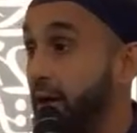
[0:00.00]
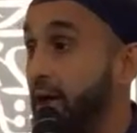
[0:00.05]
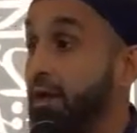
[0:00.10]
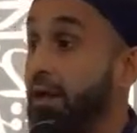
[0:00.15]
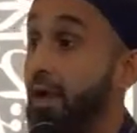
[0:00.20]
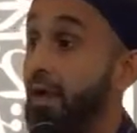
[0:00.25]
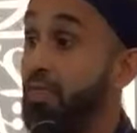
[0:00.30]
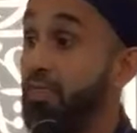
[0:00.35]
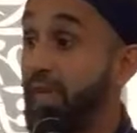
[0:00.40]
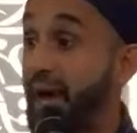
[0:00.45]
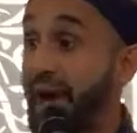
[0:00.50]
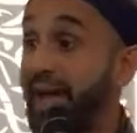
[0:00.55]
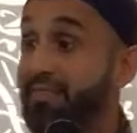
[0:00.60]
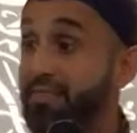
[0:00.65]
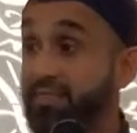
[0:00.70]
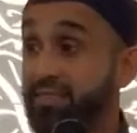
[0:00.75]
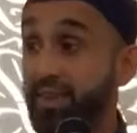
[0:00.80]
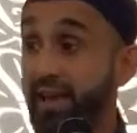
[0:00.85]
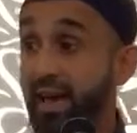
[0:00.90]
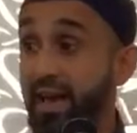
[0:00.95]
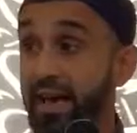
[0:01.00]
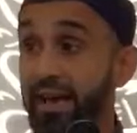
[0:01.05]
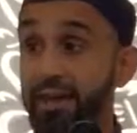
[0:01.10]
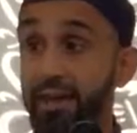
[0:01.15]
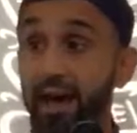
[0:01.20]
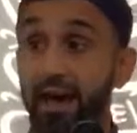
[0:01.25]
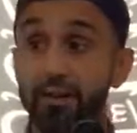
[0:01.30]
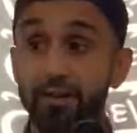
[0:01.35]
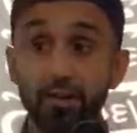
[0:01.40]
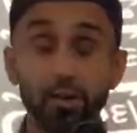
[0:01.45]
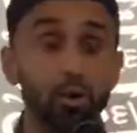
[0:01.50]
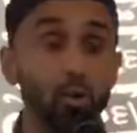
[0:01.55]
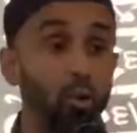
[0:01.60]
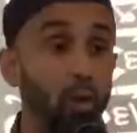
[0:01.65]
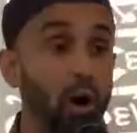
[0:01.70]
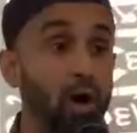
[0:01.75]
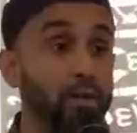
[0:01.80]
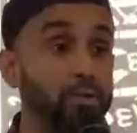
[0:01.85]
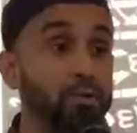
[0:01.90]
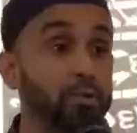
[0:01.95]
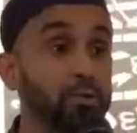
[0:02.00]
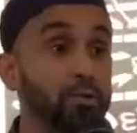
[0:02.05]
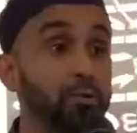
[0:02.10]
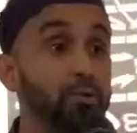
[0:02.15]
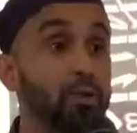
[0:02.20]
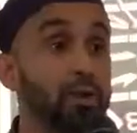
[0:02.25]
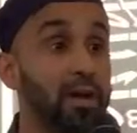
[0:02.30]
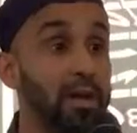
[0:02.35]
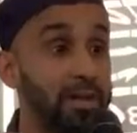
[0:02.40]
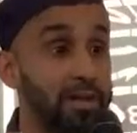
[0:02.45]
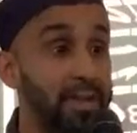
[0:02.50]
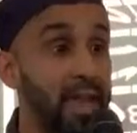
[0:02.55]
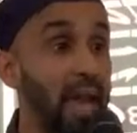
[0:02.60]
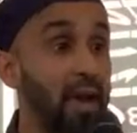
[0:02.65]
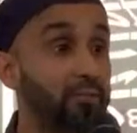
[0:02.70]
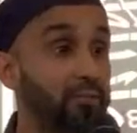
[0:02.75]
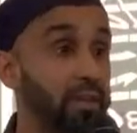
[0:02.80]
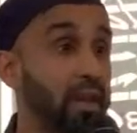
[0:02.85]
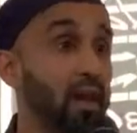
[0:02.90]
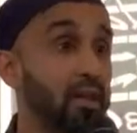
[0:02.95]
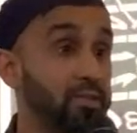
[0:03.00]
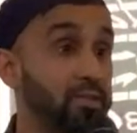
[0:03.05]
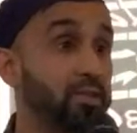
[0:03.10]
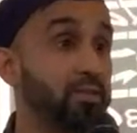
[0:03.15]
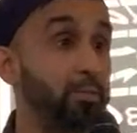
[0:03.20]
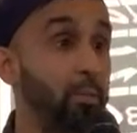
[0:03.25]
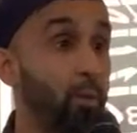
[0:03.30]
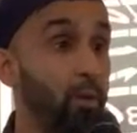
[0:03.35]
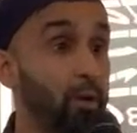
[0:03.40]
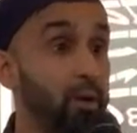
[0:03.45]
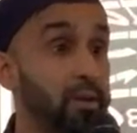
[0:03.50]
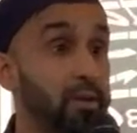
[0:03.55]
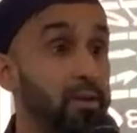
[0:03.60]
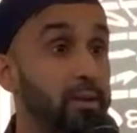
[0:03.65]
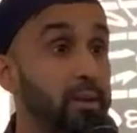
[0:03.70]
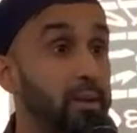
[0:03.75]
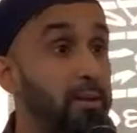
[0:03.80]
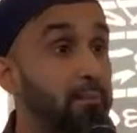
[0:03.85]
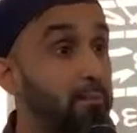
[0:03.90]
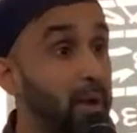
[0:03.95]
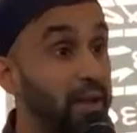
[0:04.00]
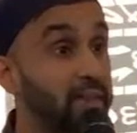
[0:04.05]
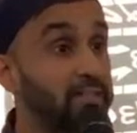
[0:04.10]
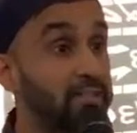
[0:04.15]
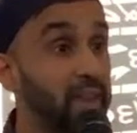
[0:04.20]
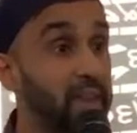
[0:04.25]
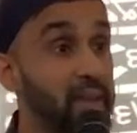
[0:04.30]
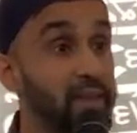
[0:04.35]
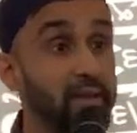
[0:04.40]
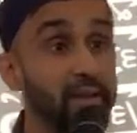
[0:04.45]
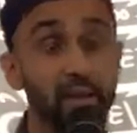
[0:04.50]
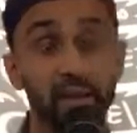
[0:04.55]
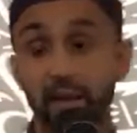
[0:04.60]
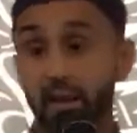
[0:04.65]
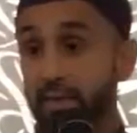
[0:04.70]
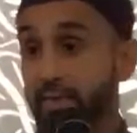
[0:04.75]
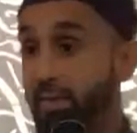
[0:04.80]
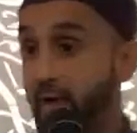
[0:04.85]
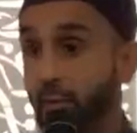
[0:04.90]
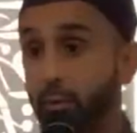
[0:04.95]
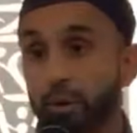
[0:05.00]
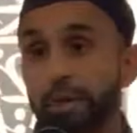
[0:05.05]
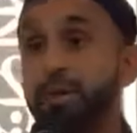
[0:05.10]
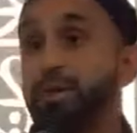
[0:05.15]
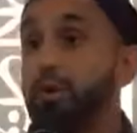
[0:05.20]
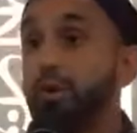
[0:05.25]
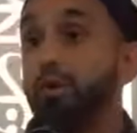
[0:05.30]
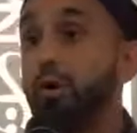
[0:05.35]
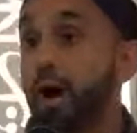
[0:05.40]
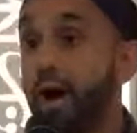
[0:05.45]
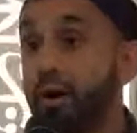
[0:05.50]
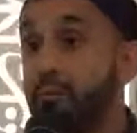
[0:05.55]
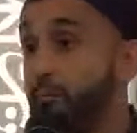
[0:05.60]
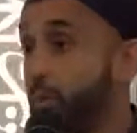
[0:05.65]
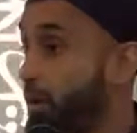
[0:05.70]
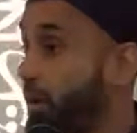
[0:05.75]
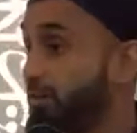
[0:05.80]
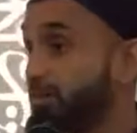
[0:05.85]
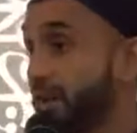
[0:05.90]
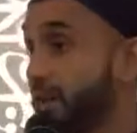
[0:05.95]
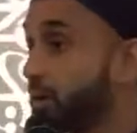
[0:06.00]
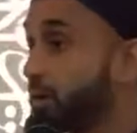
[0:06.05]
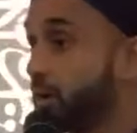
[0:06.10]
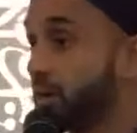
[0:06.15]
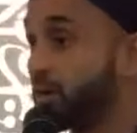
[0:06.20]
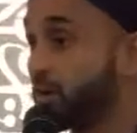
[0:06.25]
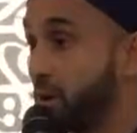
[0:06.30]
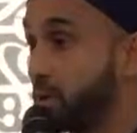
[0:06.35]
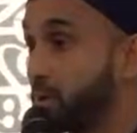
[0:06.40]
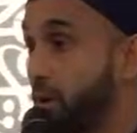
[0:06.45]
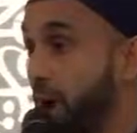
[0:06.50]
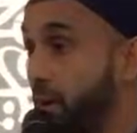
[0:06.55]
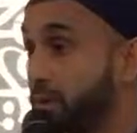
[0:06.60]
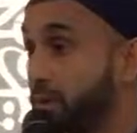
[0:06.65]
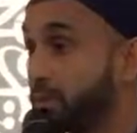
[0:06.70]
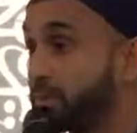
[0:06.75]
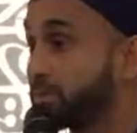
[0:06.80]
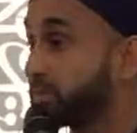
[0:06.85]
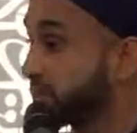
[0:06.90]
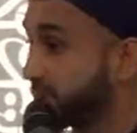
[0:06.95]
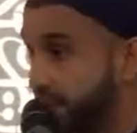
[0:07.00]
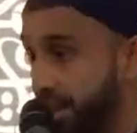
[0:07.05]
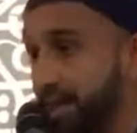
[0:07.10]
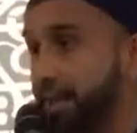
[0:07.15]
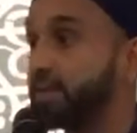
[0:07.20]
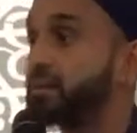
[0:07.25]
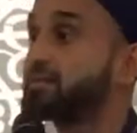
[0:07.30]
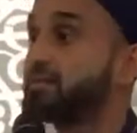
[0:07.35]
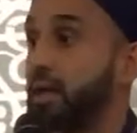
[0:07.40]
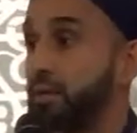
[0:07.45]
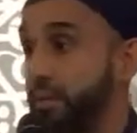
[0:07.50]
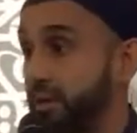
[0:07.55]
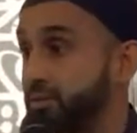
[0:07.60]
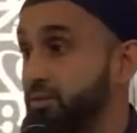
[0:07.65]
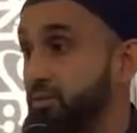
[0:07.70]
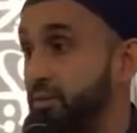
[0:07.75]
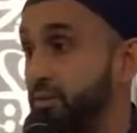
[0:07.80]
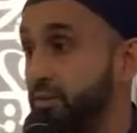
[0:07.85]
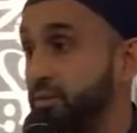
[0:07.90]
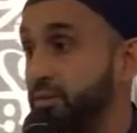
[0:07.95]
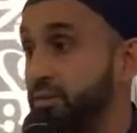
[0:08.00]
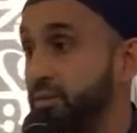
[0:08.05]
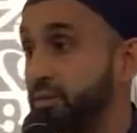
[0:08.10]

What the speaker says: Now that said, I do want to caveat this point by saying that we do have boyfriend-girlfriend problems in Islamic schools.